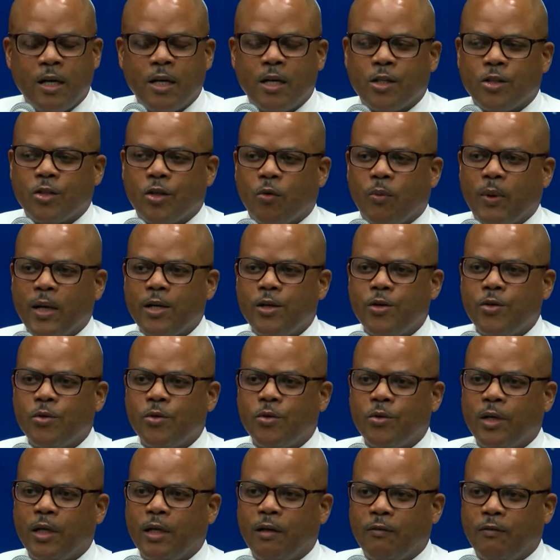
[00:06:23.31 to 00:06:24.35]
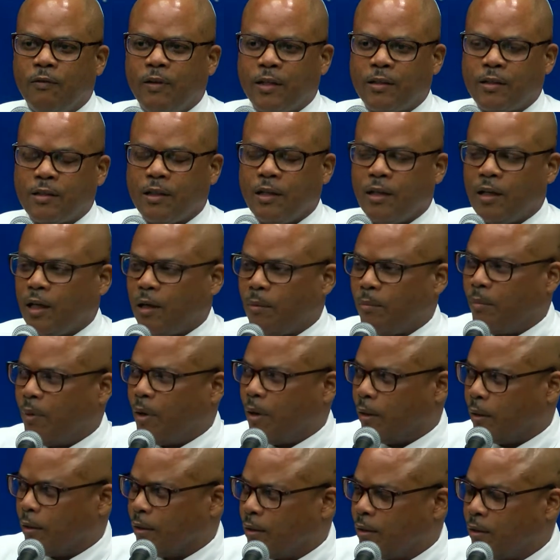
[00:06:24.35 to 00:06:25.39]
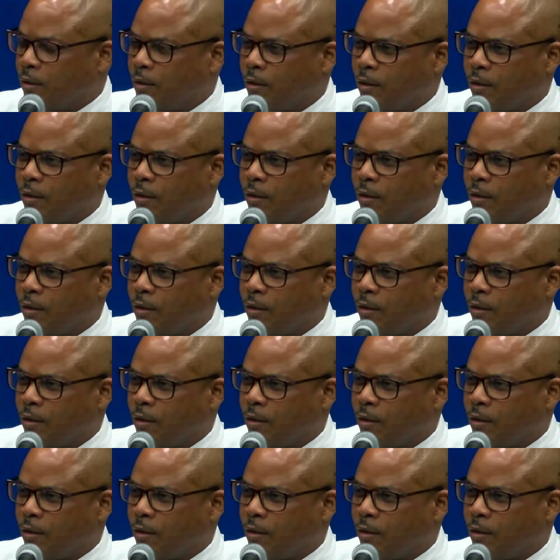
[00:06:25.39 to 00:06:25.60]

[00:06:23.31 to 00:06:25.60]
So when you invest in a bond,